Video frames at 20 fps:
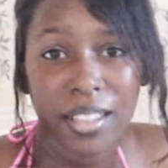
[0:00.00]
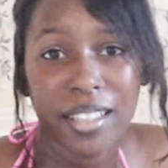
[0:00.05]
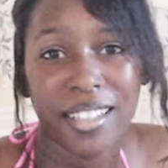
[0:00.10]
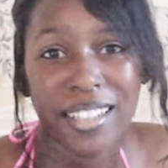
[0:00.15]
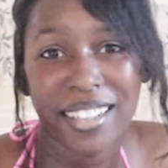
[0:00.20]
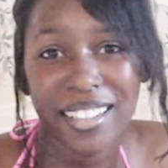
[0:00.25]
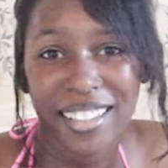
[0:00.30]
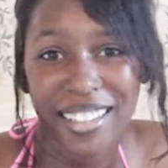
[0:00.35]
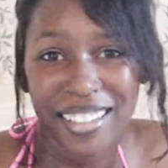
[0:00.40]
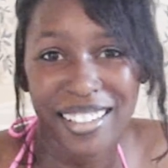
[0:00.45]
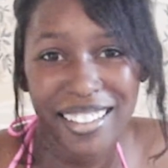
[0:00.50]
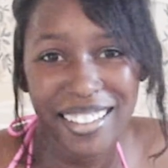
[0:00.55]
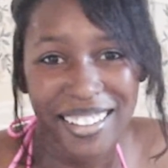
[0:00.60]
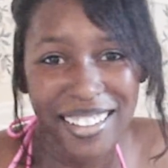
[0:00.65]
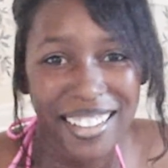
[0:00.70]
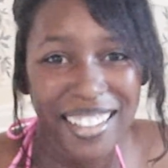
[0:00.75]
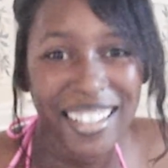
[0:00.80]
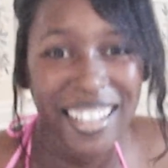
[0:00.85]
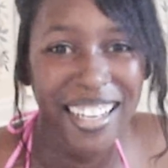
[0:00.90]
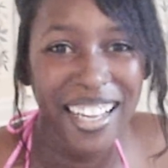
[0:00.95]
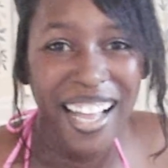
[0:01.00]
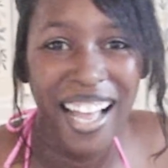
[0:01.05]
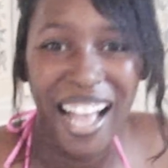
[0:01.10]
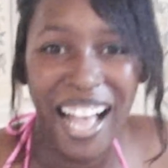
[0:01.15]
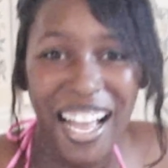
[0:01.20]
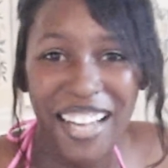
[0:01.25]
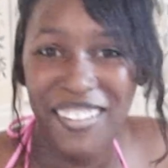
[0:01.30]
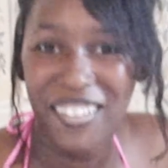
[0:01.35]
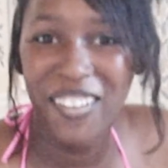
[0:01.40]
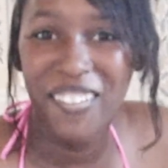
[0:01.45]
I,
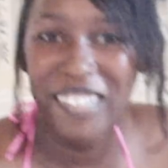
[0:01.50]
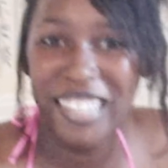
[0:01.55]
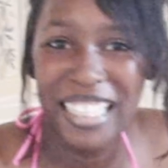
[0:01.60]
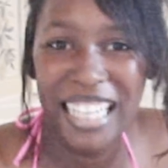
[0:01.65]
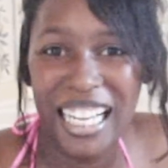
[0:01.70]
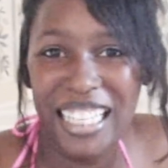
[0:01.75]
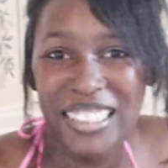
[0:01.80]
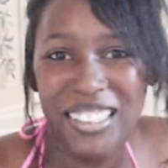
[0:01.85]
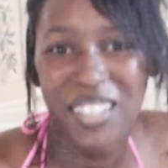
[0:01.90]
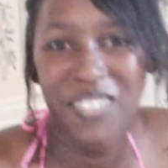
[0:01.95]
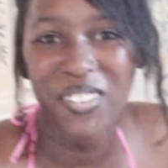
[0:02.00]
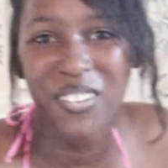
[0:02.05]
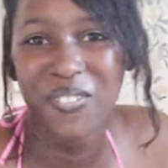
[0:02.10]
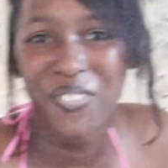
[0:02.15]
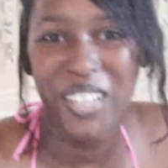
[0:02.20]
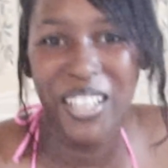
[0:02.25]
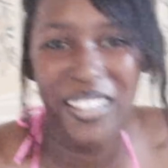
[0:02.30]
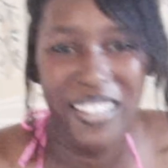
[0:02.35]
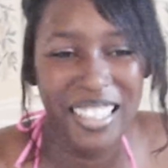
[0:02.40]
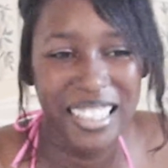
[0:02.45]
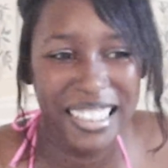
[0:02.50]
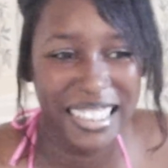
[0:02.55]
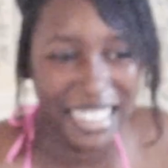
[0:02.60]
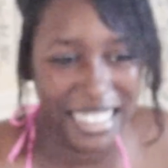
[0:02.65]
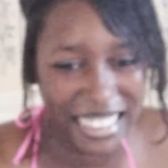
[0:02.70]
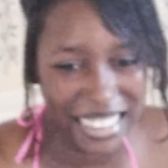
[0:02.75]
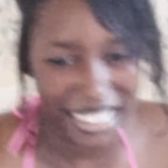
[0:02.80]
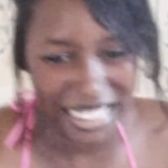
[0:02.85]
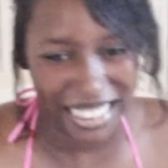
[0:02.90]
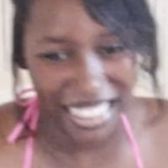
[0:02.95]
I mean, know. What, I mean, I mean, what you
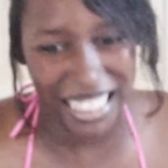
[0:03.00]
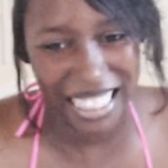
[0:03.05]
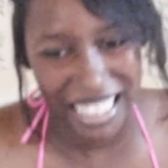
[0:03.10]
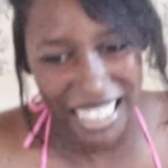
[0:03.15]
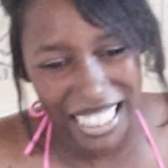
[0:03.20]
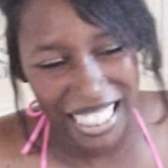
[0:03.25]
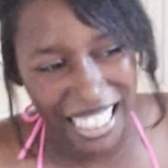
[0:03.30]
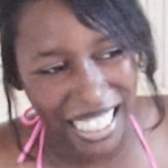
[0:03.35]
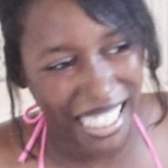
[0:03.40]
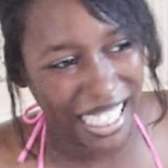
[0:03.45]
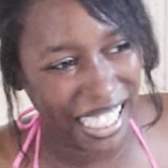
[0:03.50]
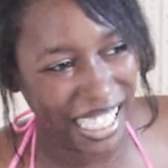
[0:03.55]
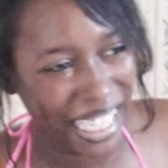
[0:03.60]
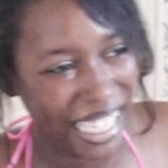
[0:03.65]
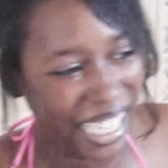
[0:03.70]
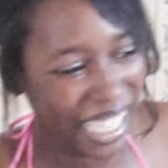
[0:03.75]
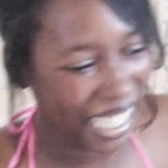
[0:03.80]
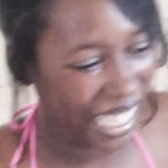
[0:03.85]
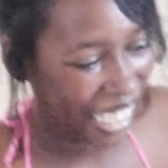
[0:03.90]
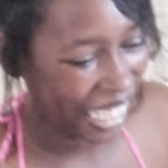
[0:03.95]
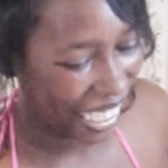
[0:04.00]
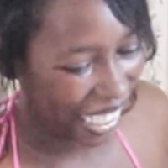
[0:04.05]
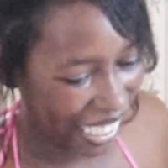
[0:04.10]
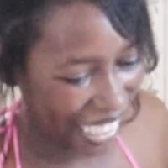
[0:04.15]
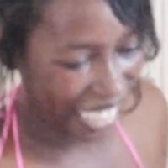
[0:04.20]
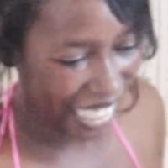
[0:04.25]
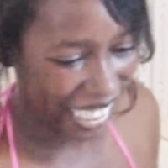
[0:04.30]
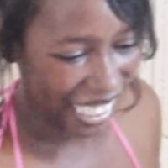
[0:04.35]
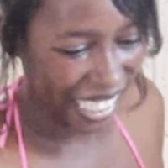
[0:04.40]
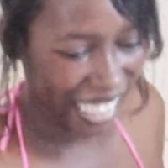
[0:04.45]
got going on? I know what I got going
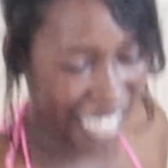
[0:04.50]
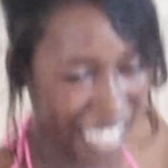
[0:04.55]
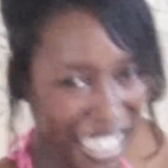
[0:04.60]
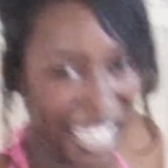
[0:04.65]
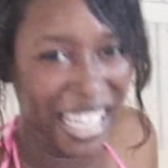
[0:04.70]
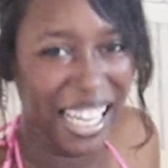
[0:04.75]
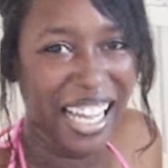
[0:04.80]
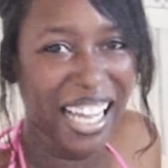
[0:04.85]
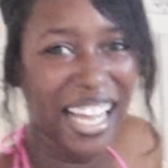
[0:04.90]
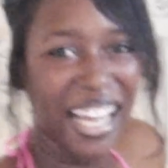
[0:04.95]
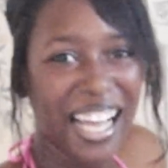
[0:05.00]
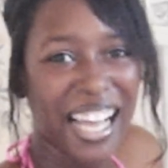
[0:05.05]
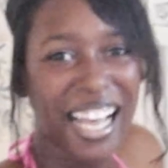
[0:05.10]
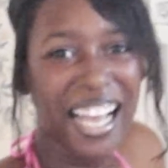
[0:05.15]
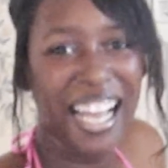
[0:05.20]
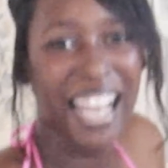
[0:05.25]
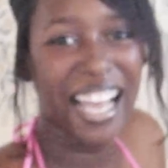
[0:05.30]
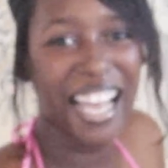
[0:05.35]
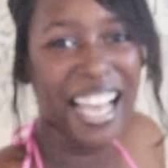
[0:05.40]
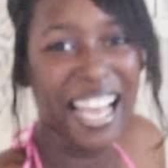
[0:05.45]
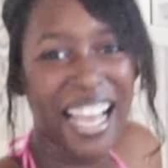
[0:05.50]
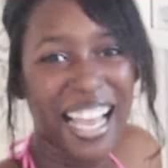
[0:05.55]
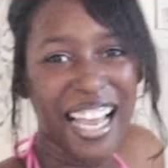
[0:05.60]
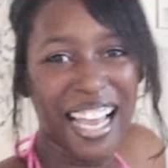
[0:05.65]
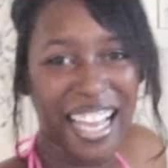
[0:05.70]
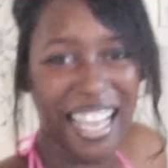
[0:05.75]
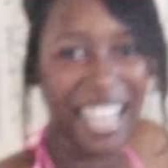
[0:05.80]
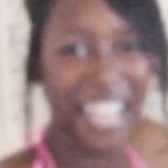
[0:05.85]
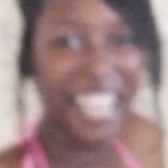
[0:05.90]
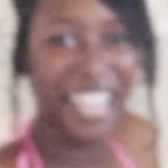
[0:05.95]
on. I know what you got going on, but because I
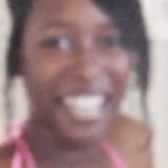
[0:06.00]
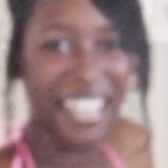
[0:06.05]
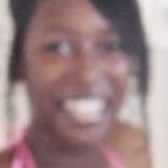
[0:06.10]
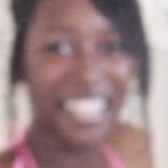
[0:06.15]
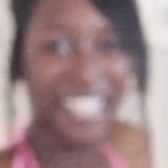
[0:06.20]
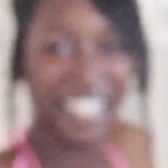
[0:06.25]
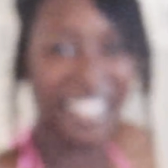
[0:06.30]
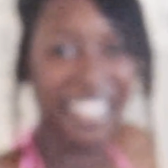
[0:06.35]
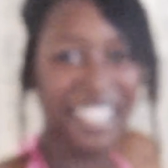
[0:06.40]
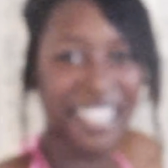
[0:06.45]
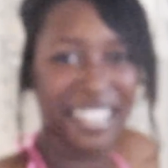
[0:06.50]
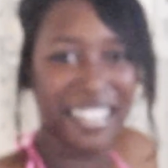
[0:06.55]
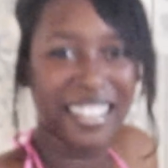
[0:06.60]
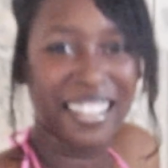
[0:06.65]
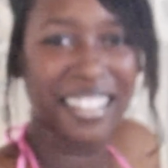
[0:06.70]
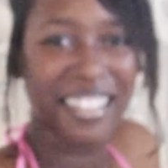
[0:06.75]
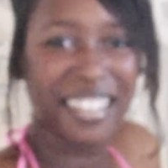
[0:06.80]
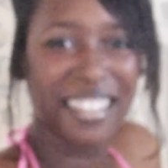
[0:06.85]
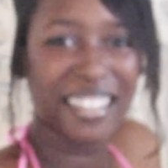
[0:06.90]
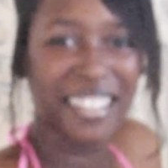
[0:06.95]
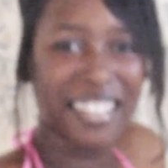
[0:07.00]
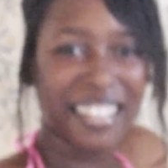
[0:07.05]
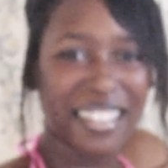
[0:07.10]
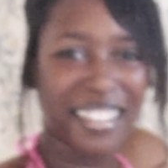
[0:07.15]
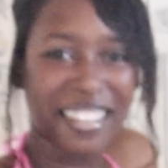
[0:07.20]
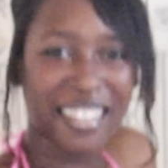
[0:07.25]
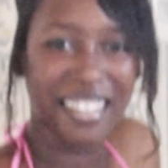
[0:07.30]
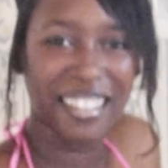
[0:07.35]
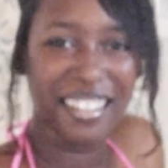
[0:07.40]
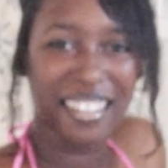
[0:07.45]
mean, you know, I want them to know that you
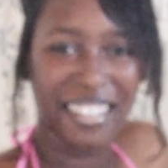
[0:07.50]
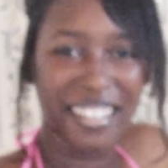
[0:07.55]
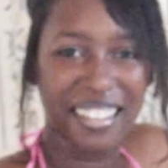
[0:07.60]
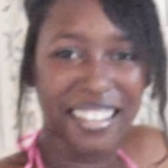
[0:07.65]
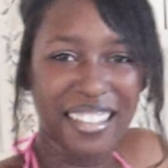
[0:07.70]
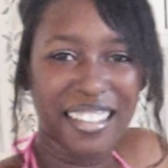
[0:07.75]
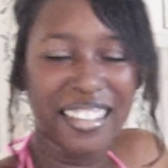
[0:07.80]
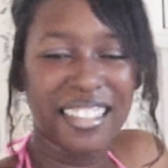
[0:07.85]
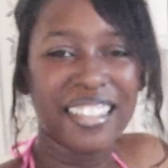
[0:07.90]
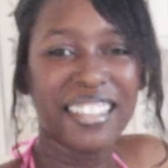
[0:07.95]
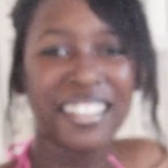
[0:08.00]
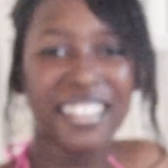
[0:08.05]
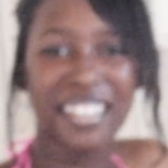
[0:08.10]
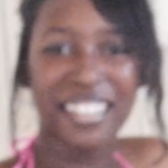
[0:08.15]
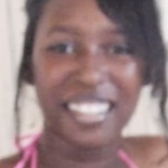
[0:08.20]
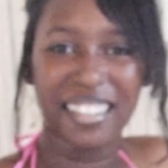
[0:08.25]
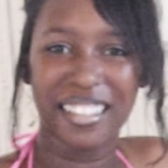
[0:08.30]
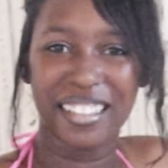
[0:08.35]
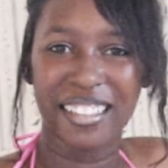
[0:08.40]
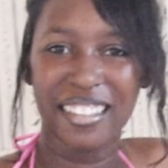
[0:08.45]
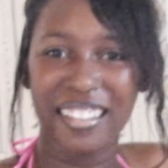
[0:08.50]
work besides waiting on me. Yeah.